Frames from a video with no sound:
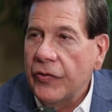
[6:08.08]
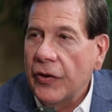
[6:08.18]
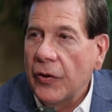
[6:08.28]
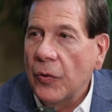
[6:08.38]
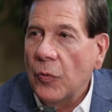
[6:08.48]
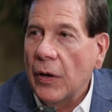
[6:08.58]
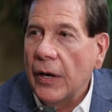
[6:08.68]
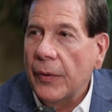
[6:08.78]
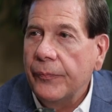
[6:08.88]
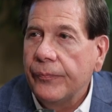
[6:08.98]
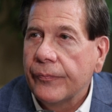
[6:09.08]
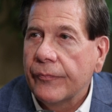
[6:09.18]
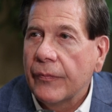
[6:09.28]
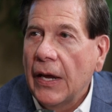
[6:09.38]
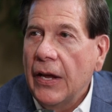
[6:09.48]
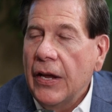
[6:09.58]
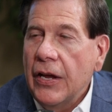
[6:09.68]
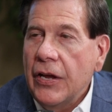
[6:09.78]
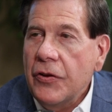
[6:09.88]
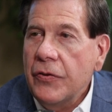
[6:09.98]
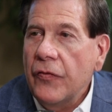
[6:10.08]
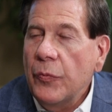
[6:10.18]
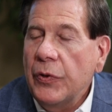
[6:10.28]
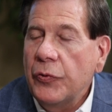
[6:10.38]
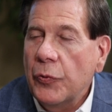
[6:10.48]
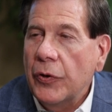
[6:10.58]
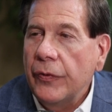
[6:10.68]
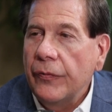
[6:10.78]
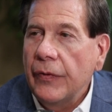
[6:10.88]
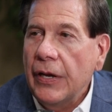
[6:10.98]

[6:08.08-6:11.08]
so you can give them a tour,